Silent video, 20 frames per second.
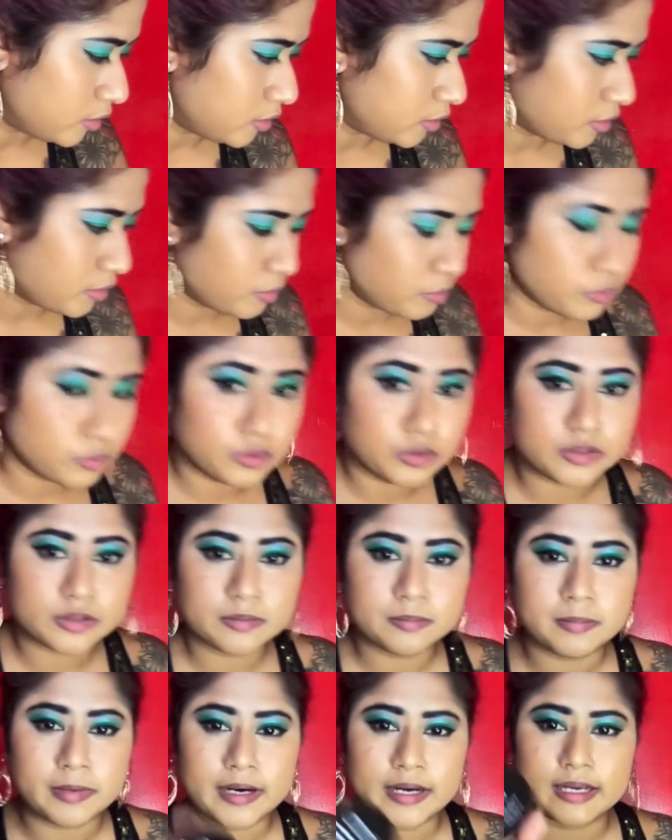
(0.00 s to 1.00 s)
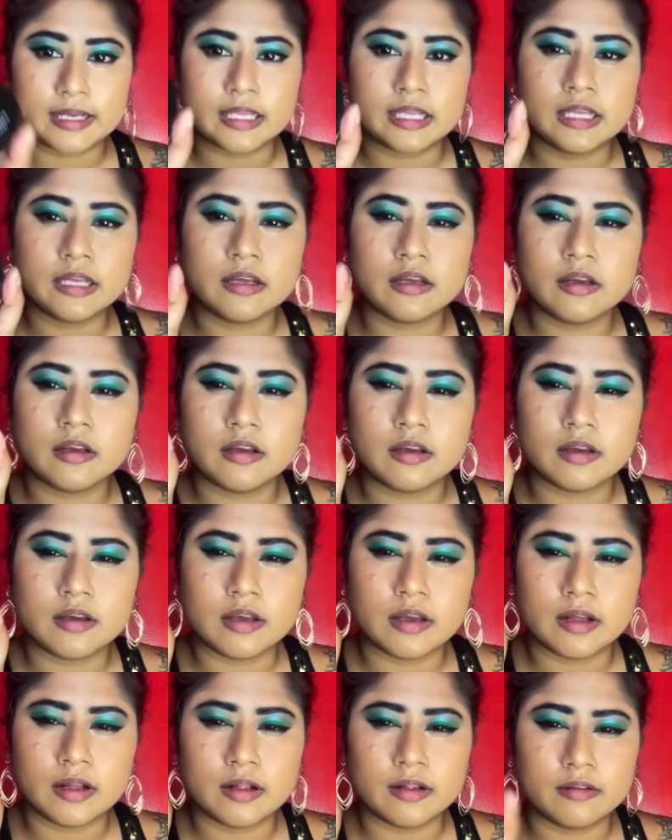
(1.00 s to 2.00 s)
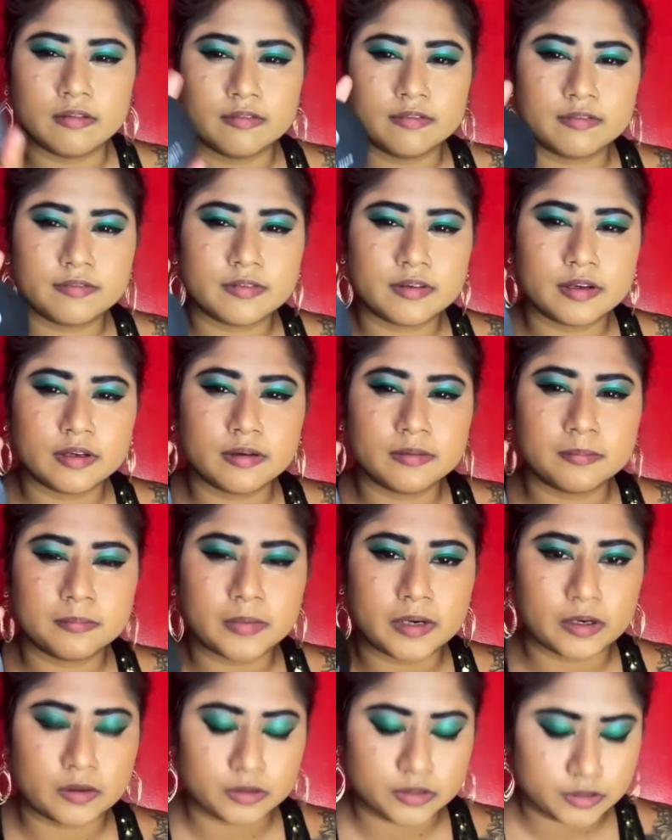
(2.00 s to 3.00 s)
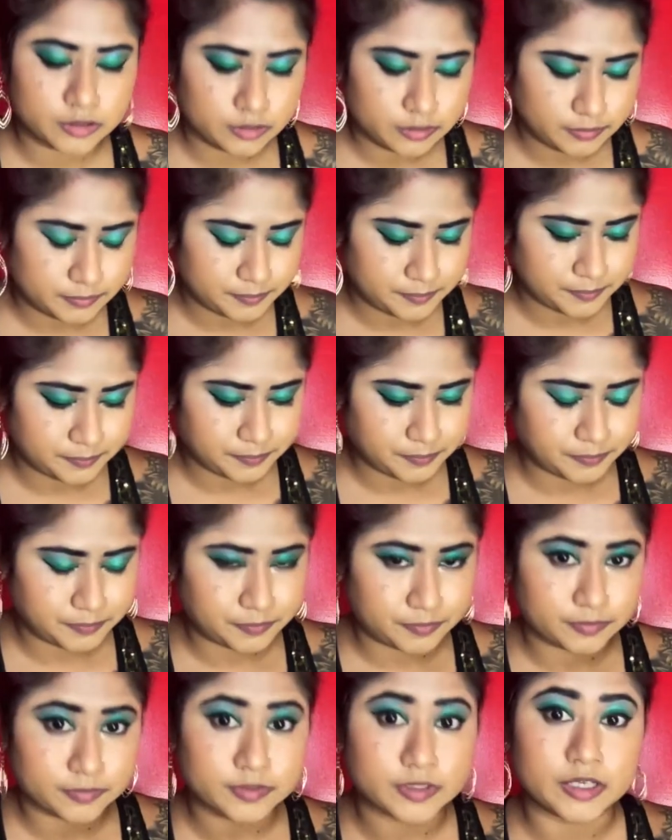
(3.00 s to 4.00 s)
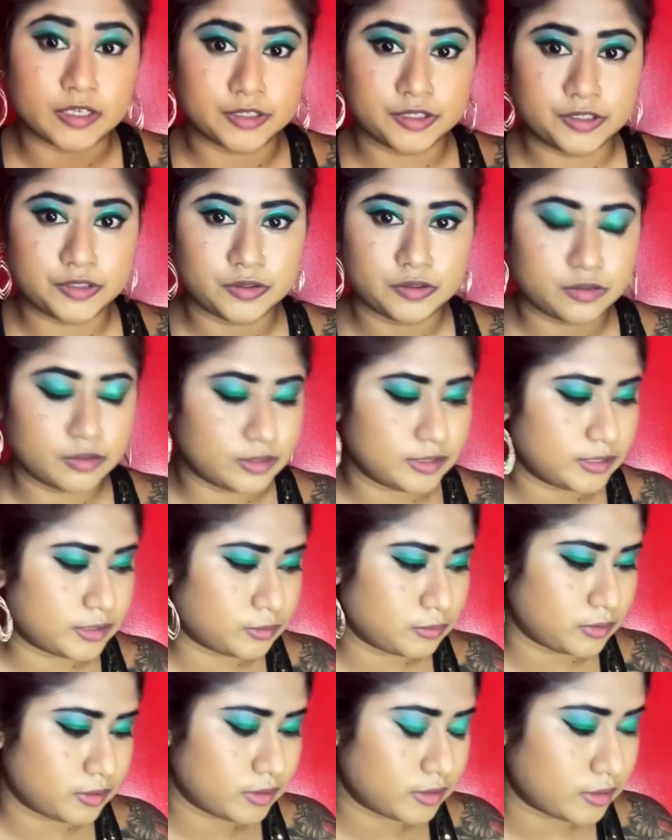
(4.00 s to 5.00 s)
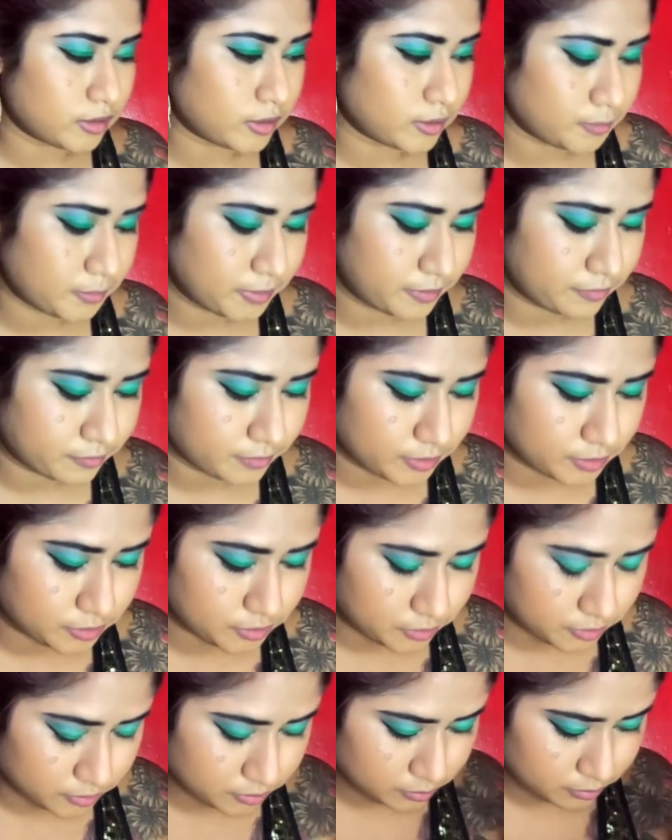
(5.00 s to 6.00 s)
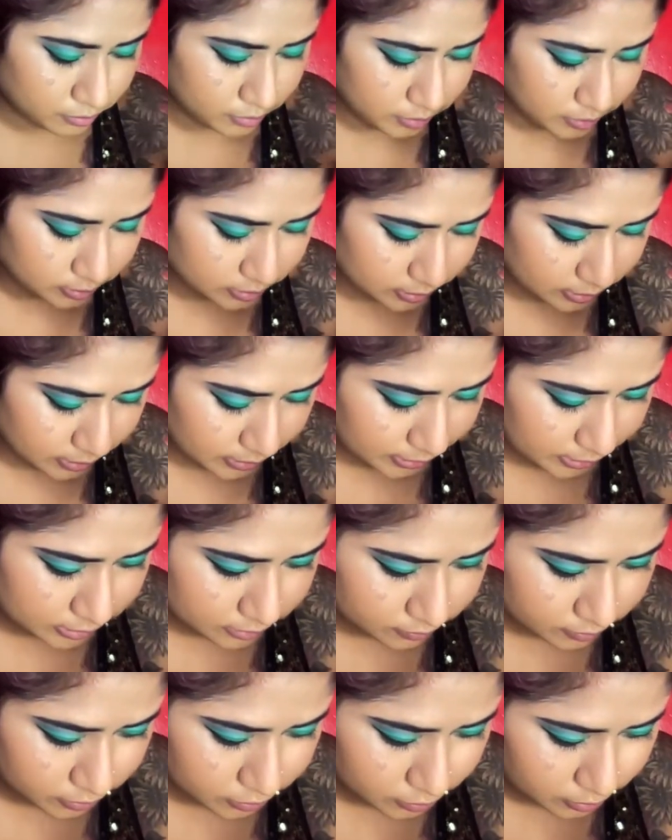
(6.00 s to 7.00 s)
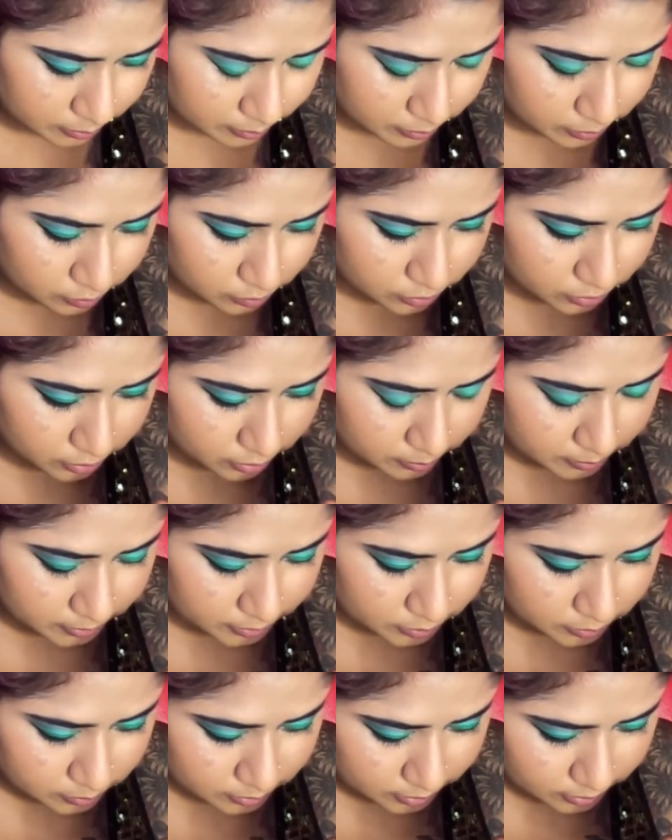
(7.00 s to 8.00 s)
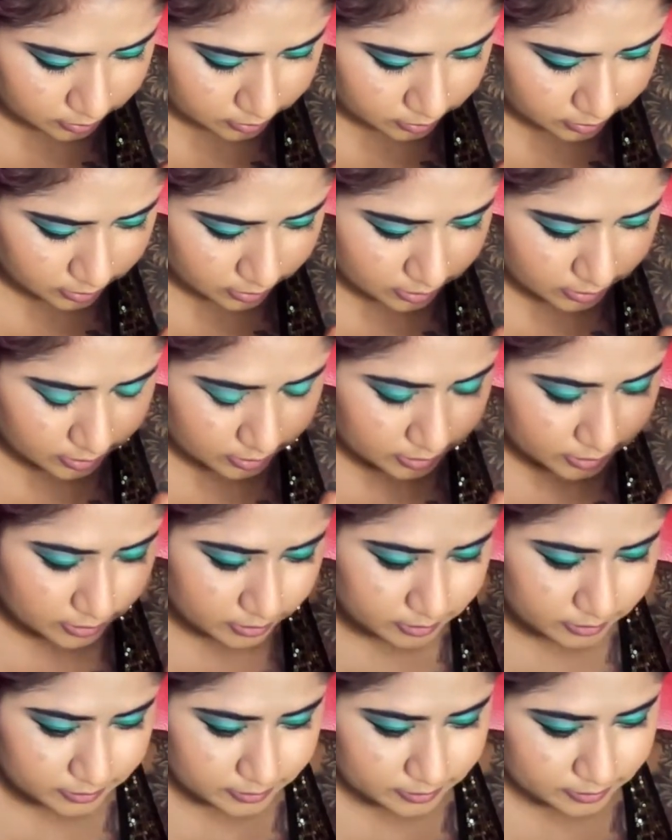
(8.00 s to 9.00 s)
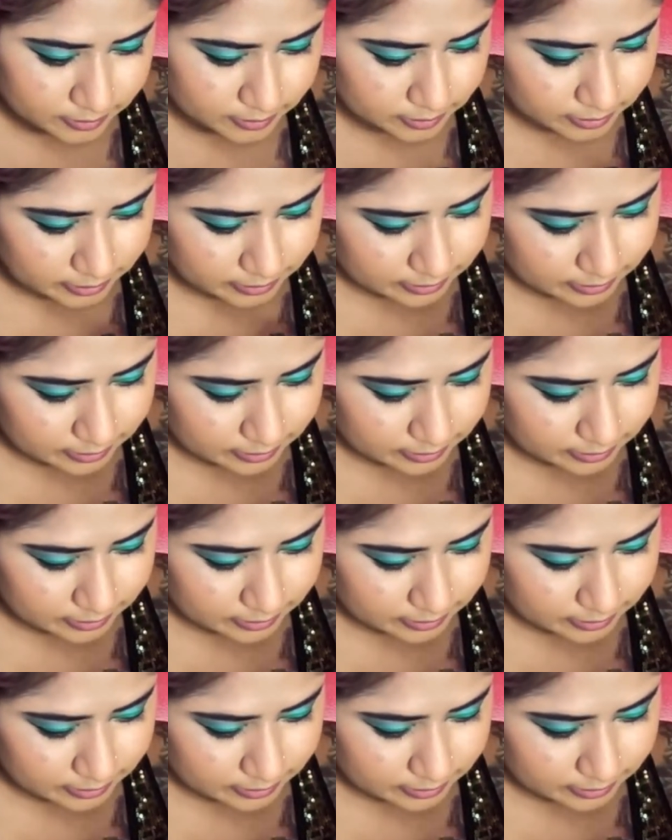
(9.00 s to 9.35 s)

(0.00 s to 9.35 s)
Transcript: use my elf powder. I'll show this one on my video, the last video I posted up as well. Like I